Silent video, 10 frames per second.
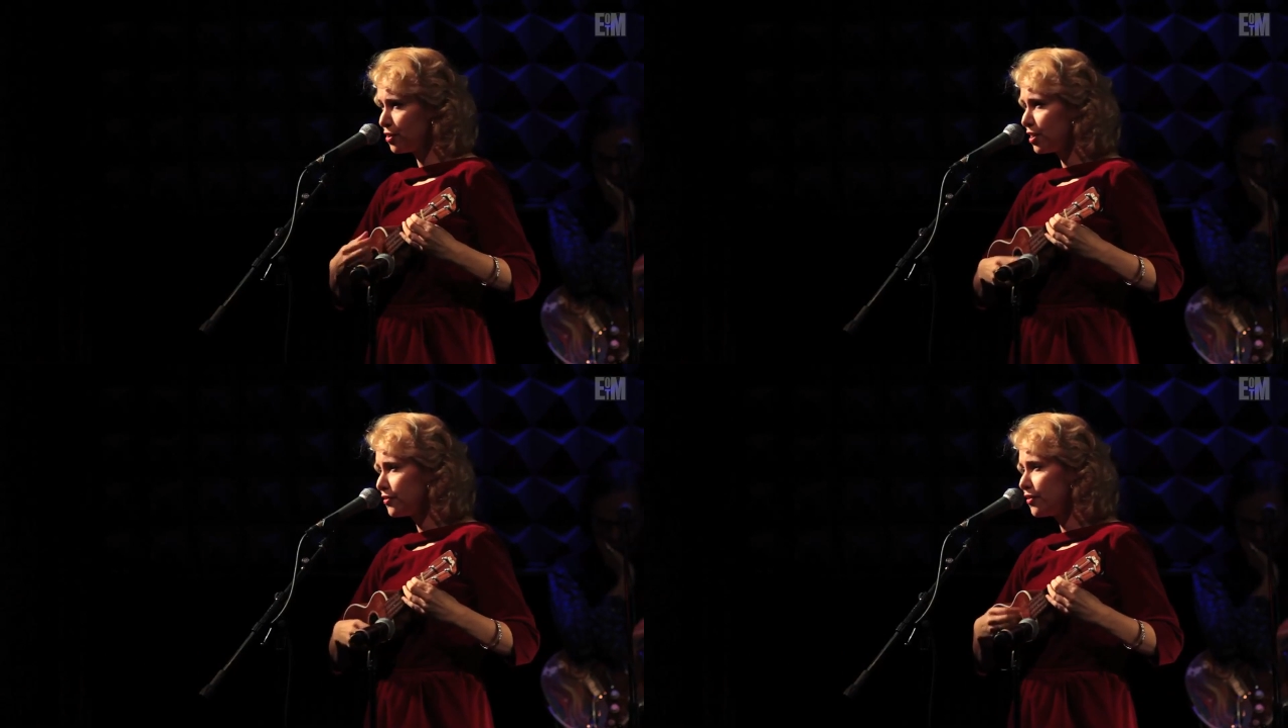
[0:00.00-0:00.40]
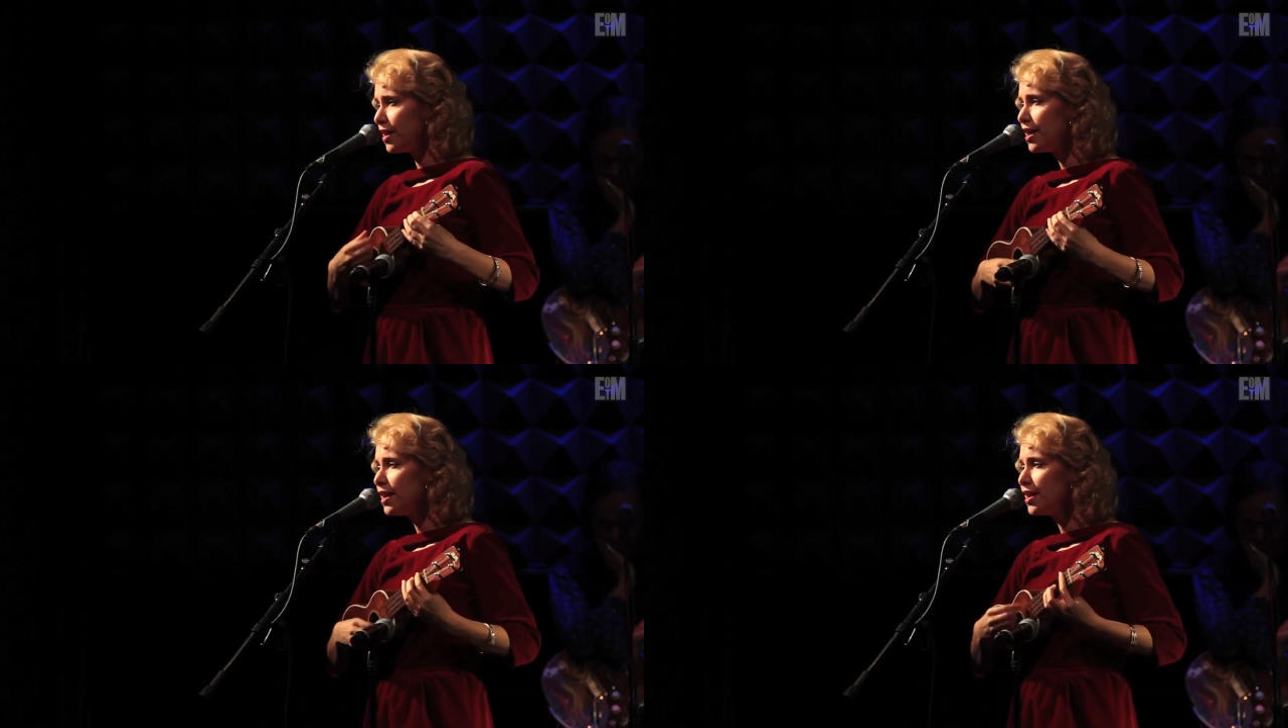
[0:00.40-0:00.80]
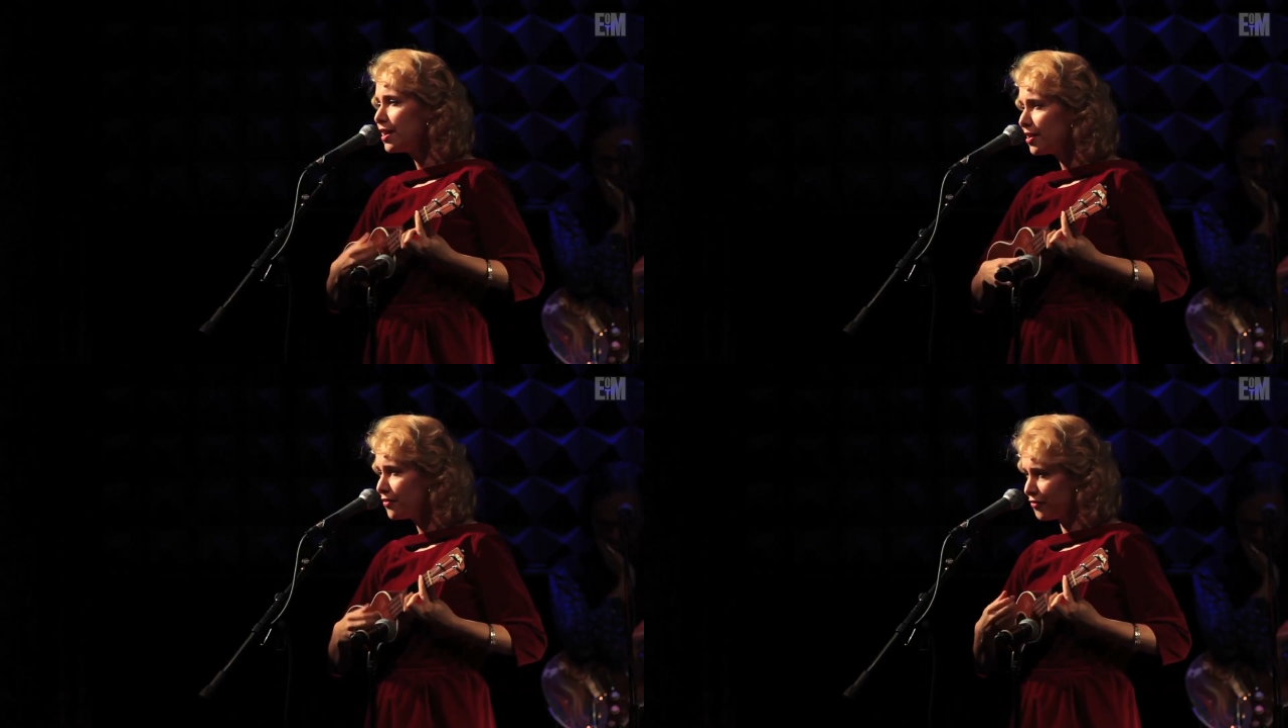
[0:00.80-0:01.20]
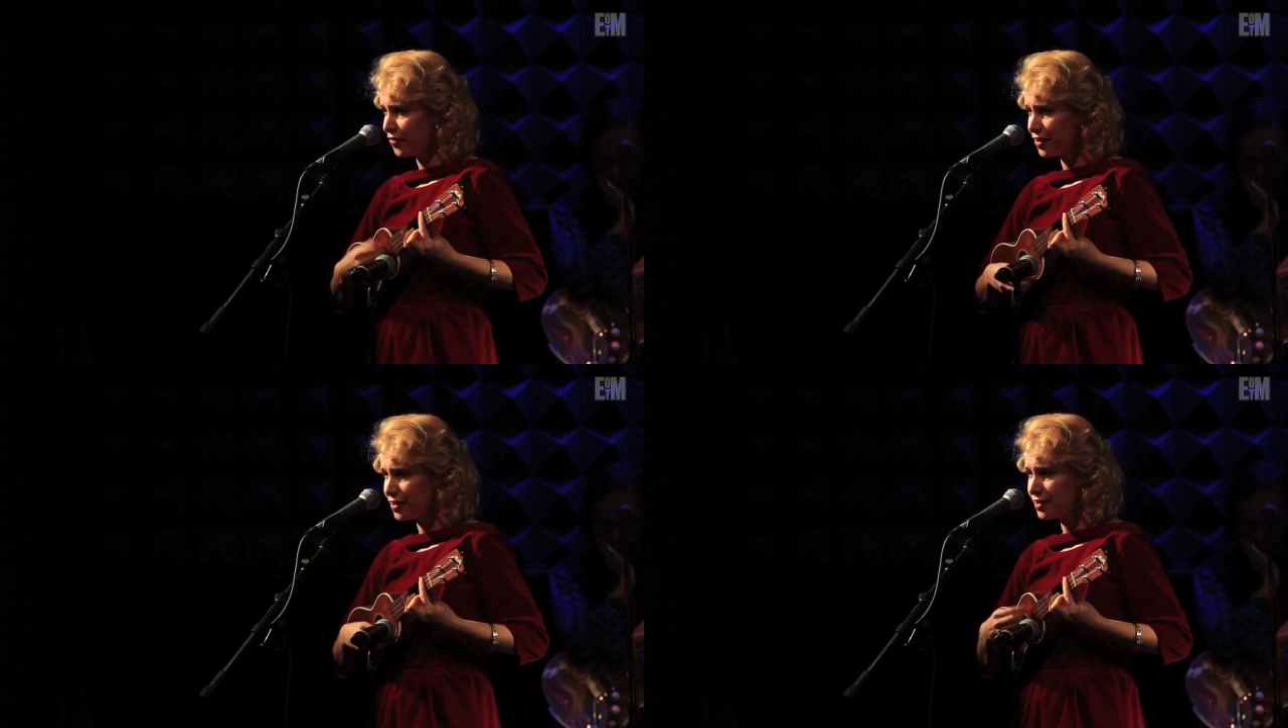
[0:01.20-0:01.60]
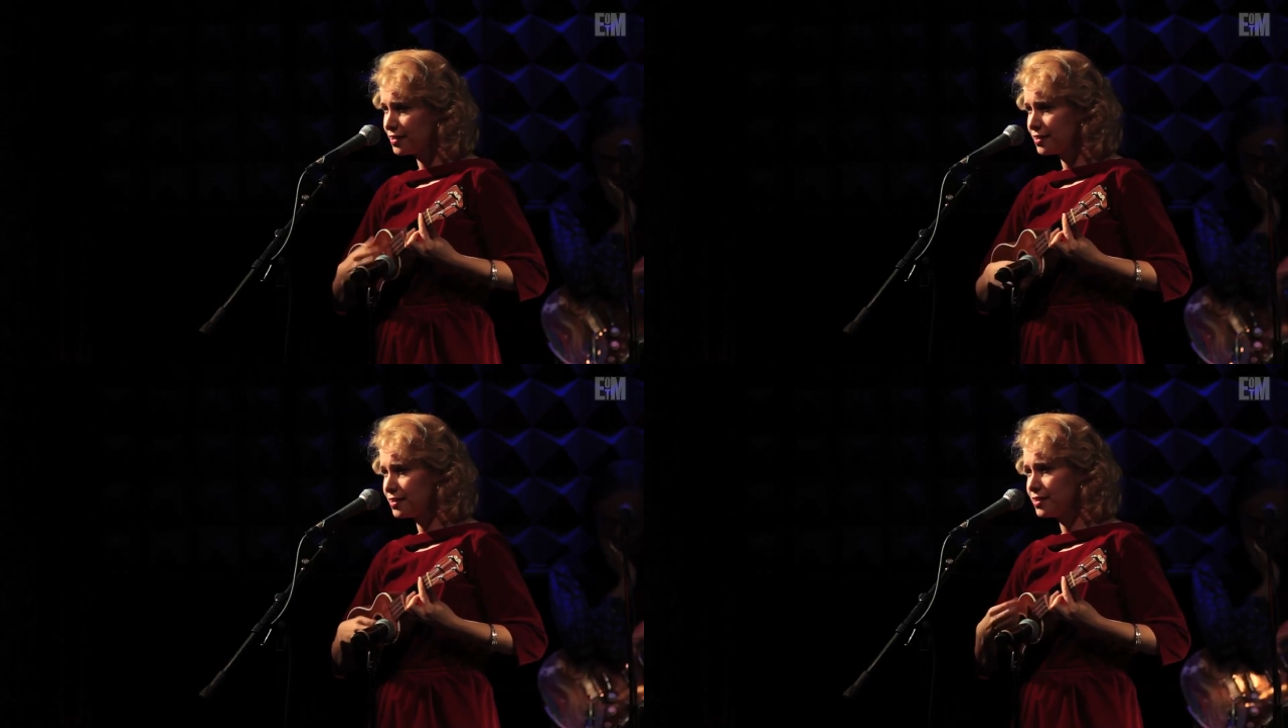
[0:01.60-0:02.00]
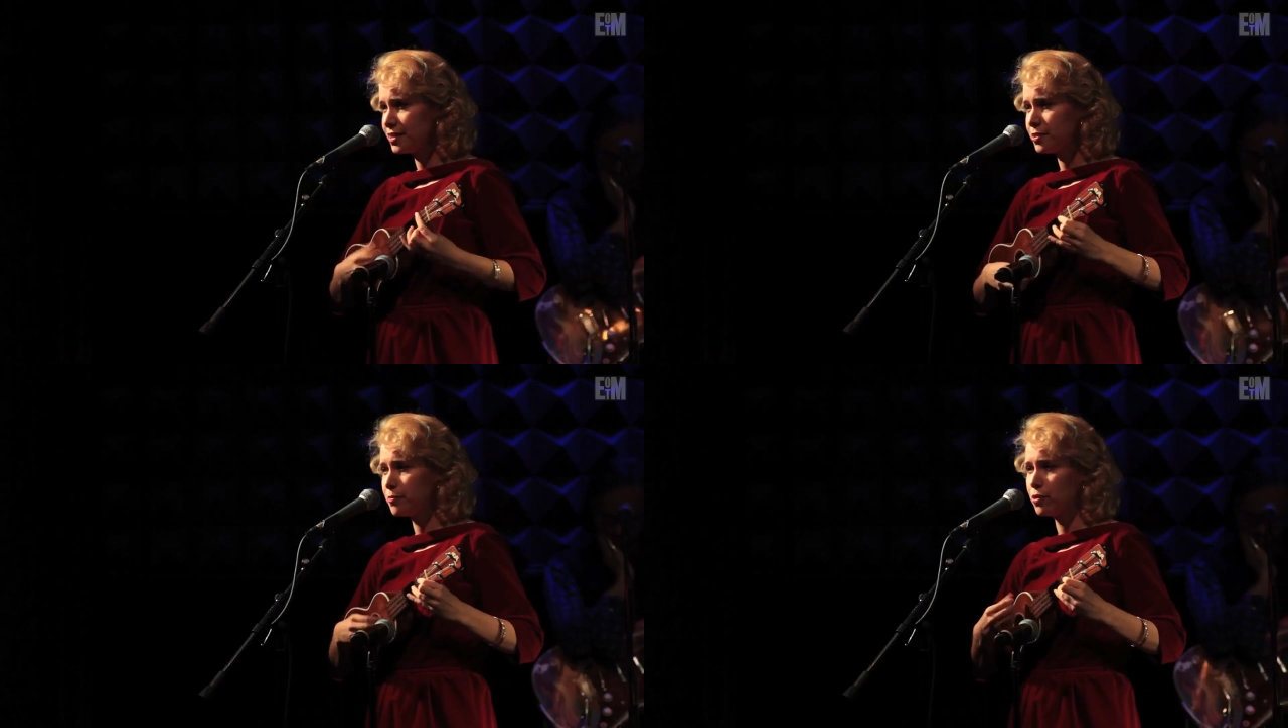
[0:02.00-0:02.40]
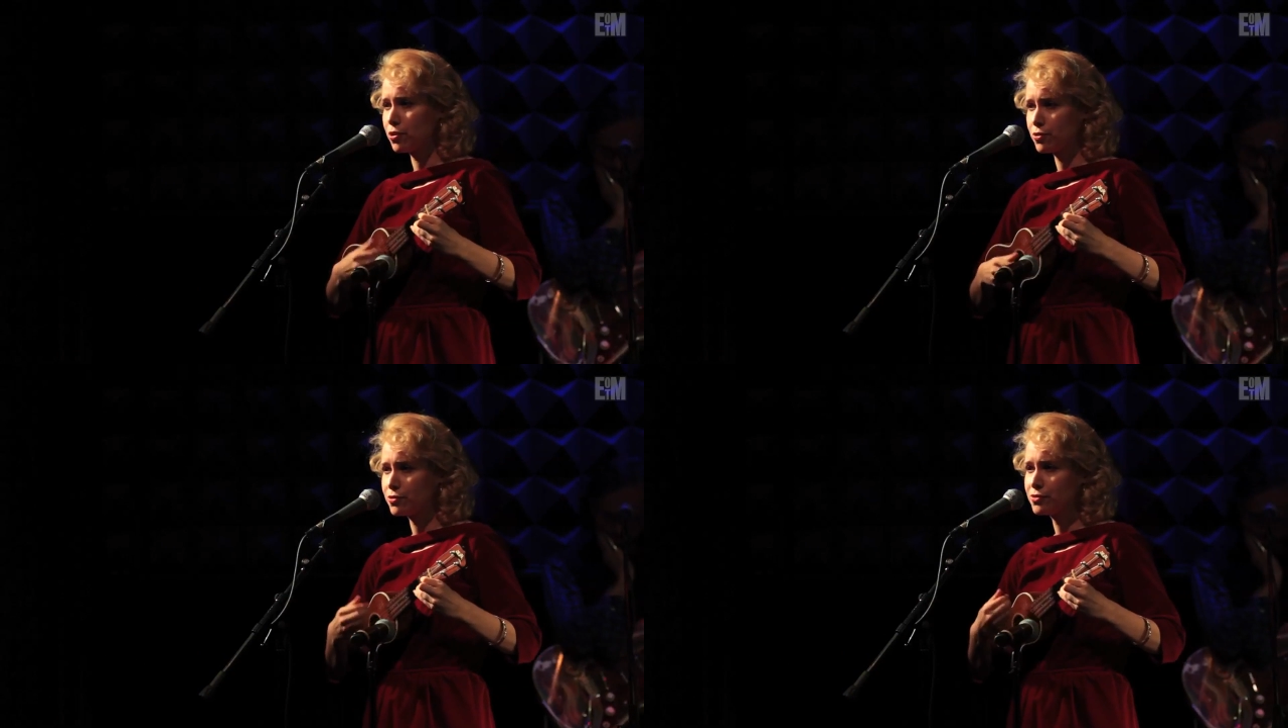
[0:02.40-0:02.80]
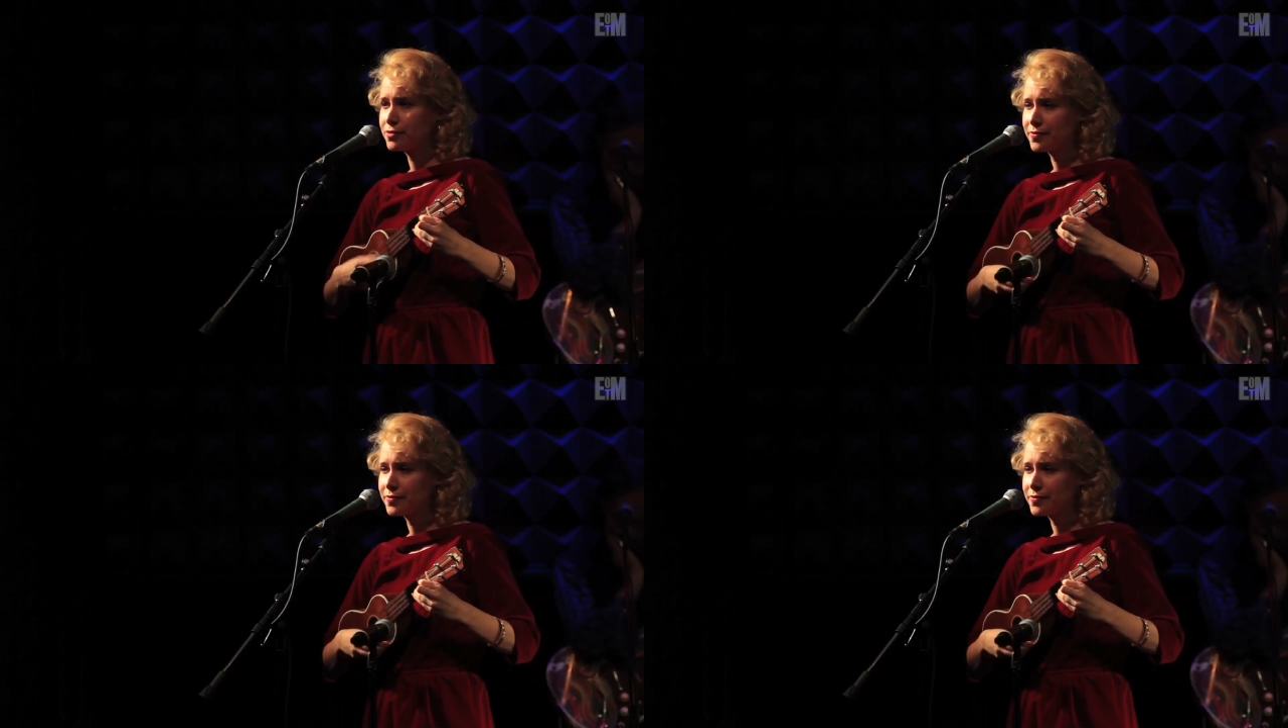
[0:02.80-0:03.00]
on their funny bone.